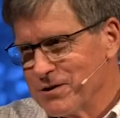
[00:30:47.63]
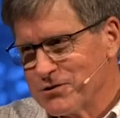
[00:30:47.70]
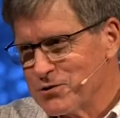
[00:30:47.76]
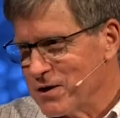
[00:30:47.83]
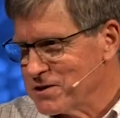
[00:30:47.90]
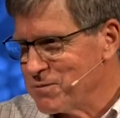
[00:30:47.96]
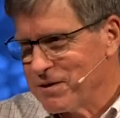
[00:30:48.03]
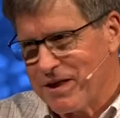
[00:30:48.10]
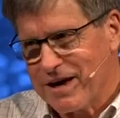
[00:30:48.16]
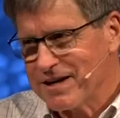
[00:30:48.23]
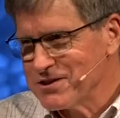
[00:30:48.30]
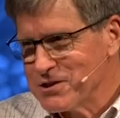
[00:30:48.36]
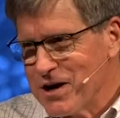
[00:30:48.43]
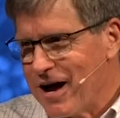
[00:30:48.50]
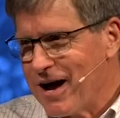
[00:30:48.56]
Trust me, that
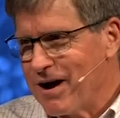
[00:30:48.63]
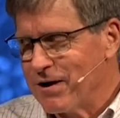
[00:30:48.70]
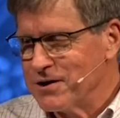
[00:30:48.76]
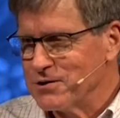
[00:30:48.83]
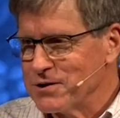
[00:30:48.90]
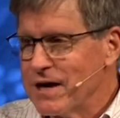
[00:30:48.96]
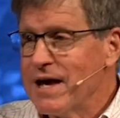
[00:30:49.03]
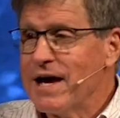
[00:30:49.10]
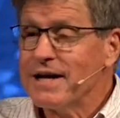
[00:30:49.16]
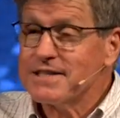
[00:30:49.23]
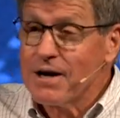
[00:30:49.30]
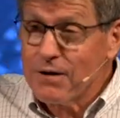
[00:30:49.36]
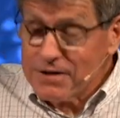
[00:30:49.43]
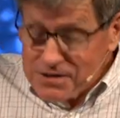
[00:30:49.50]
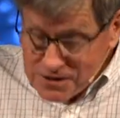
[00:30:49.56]
is not how it usually.
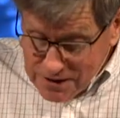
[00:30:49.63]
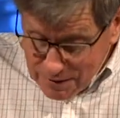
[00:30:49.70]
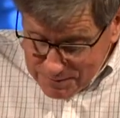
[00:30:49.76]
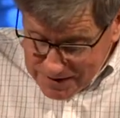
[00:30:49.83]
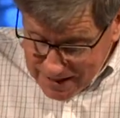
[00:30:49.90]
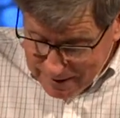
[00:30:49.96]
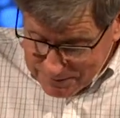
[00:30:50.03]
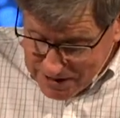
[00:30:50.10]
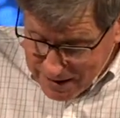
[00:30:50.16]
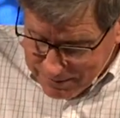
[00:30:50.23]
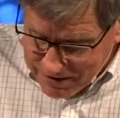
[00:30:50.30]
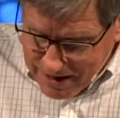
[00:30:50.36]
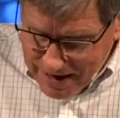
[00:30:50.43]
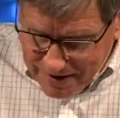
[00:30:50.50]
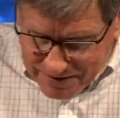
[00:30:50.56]
That's how it sometimes
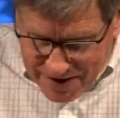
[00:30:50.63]
happens.